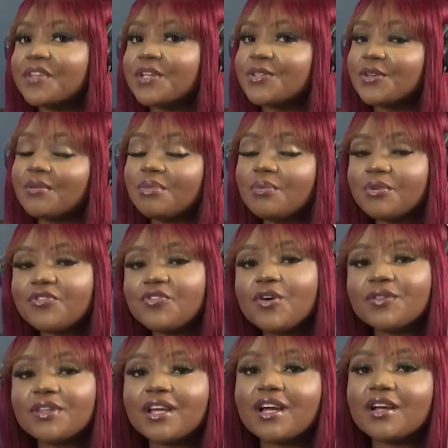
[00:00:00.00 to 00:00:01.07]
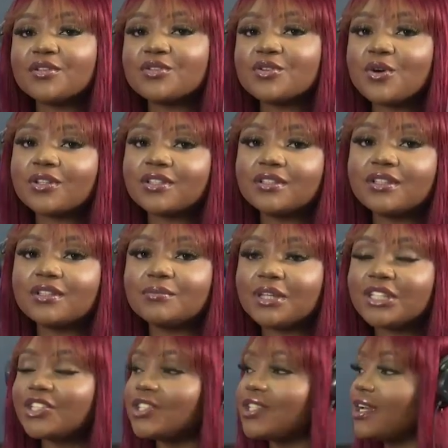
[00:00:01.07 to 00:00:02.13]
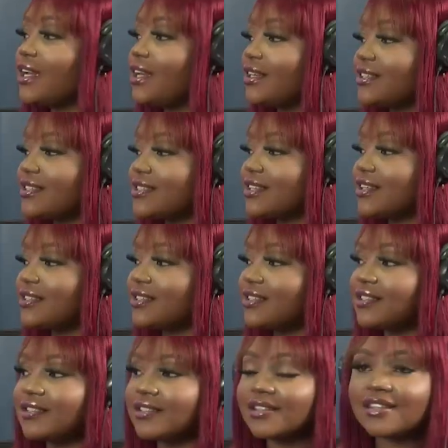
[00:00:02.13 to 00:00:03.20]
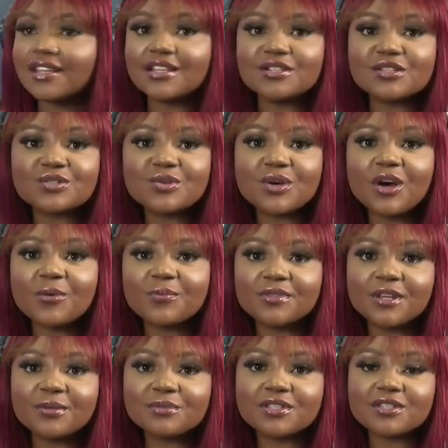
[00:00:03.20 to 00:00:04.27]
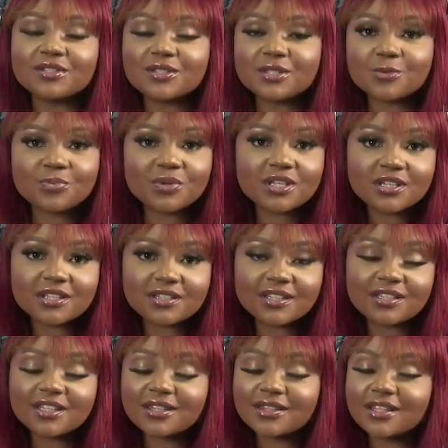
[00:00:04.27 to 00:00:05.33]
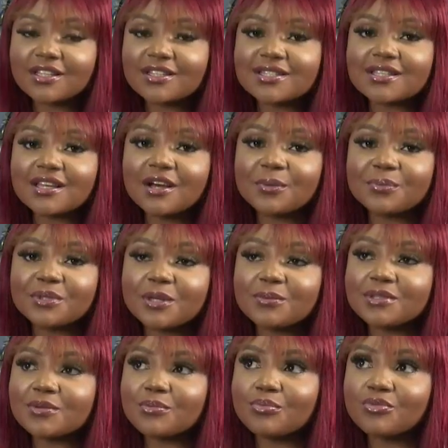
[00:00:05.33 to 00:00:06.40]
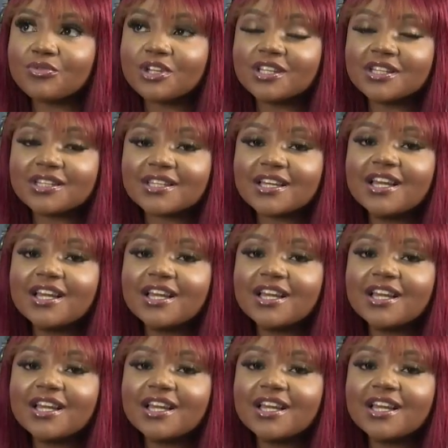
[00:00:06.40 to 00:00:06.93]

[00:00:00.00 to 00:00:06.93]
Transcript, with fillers: Some people, before they can talk, they need machines. They need things to help them to speak. They need things to help them to breathe.